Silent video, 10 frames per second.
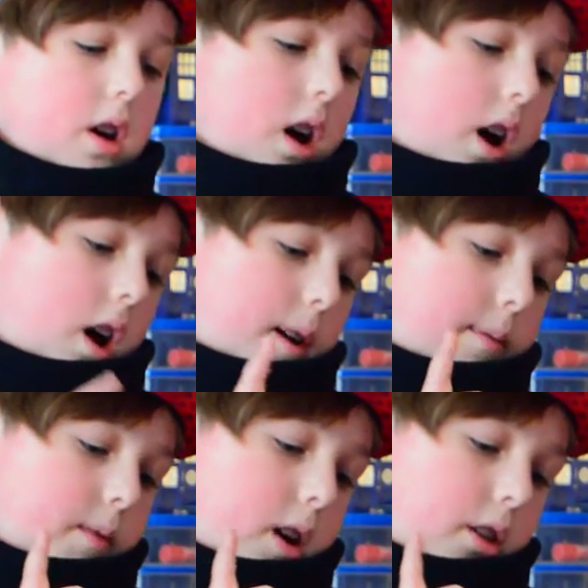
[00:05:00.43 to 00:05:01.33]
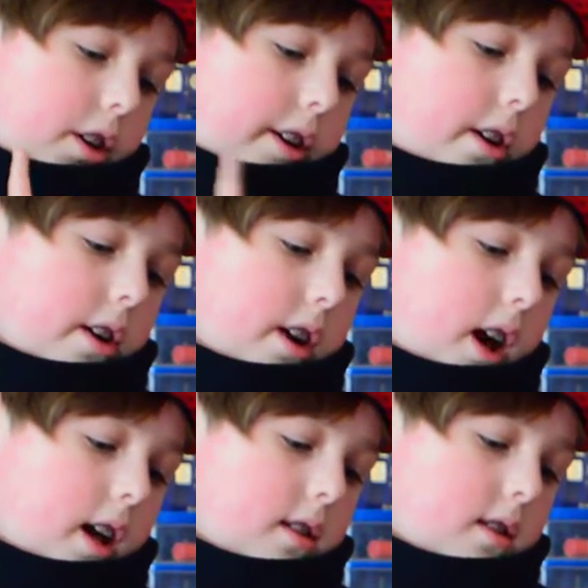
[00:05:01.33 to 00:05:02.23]
Um, the
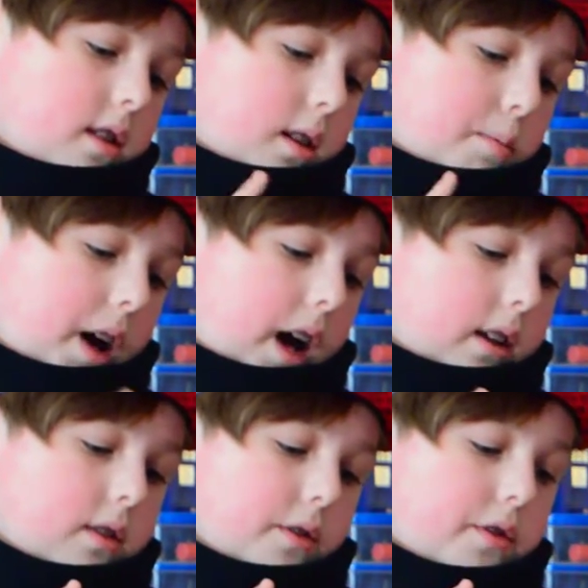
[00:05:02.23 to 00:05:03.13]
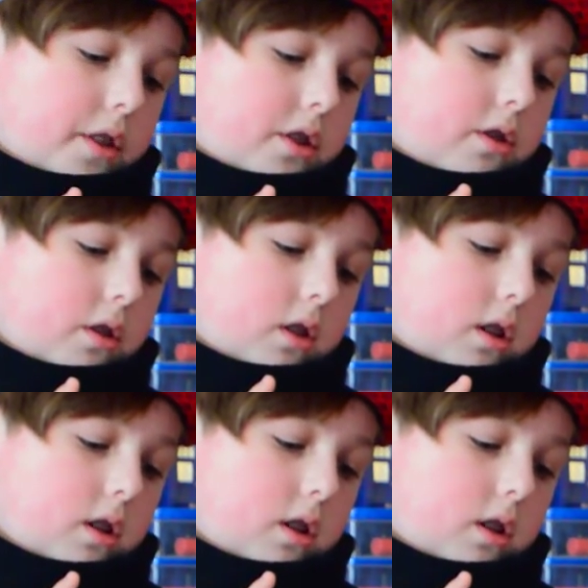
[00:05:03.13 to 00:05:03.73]
Curiosity Box official